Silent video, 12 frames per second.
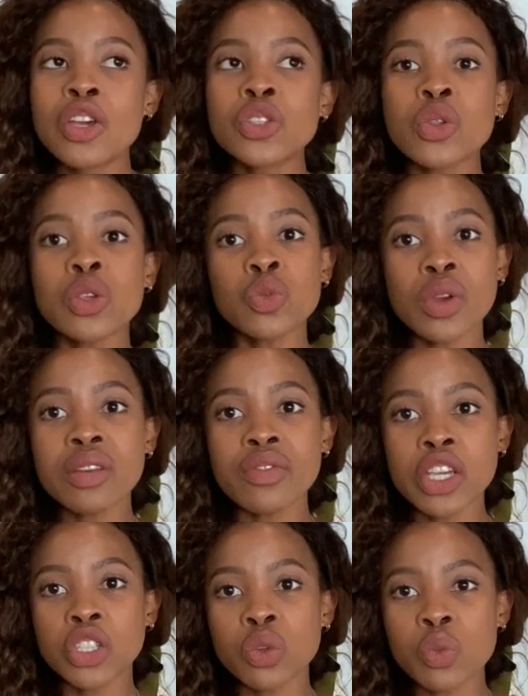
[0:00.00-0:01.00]
So this
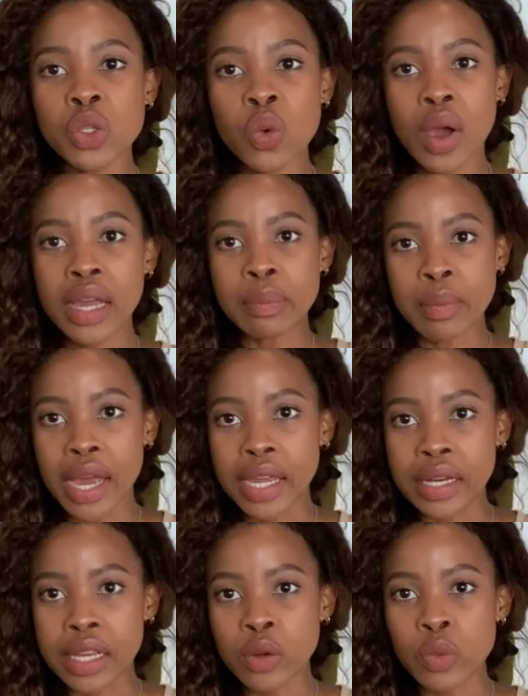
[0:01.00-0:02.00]
renovation was quite minor.